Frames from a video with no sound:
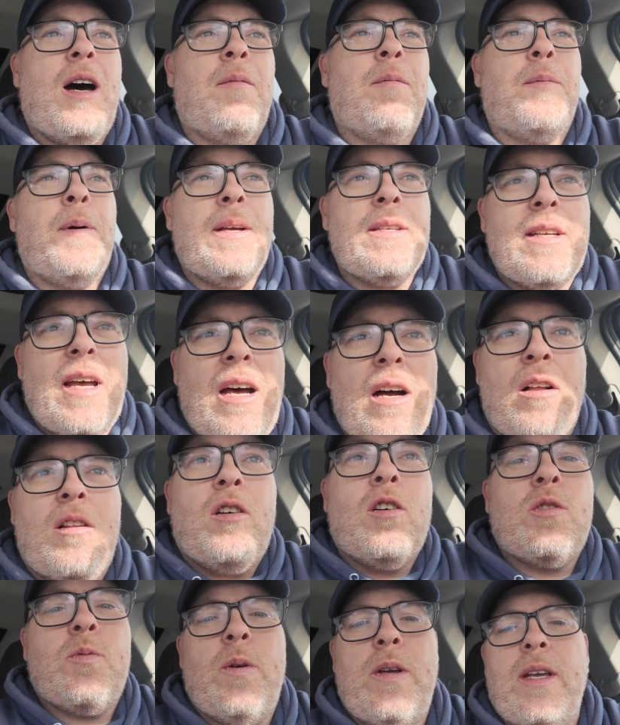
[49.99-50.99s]
Depending on how
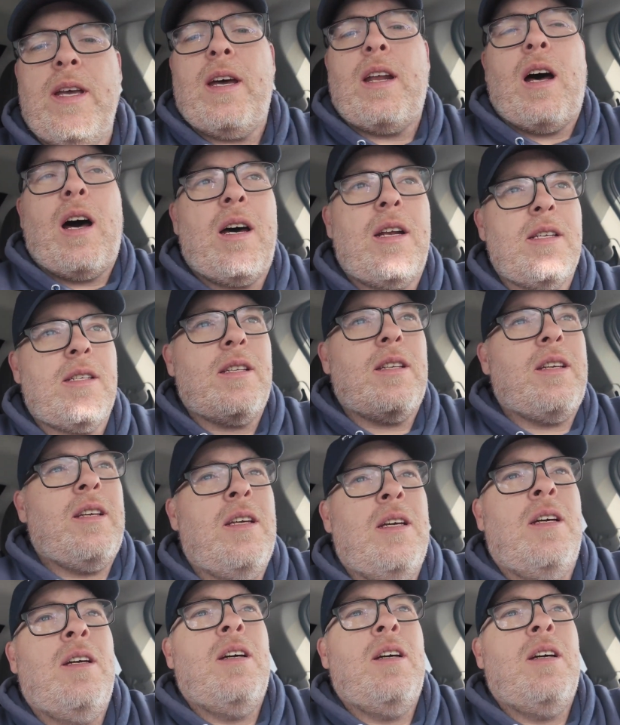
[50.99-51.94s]
close we can get, honestly.